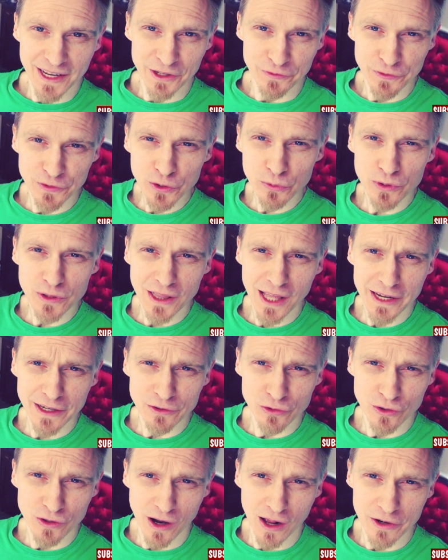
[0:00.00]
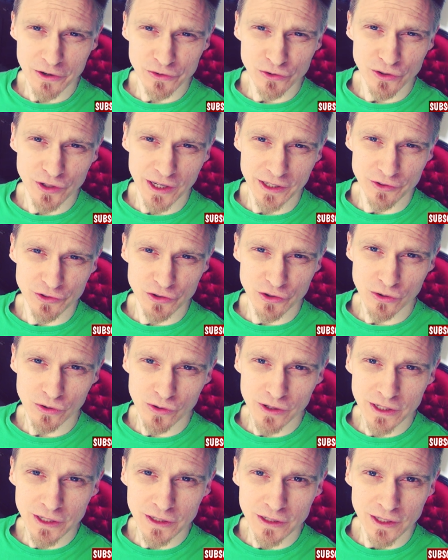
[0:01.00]
And if you would like to color today's
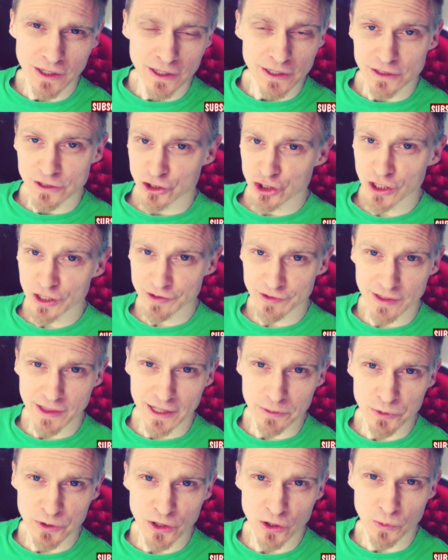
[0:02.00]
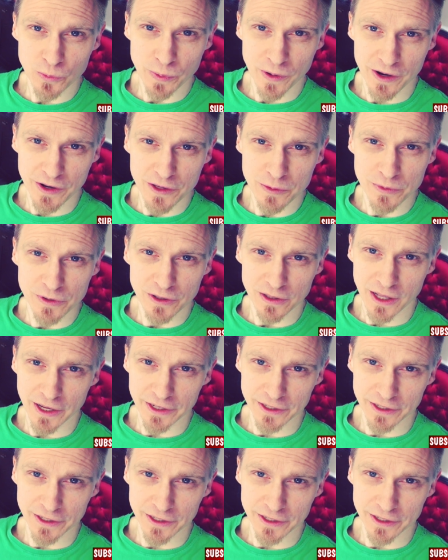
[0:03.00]
drawing, just let me know per email.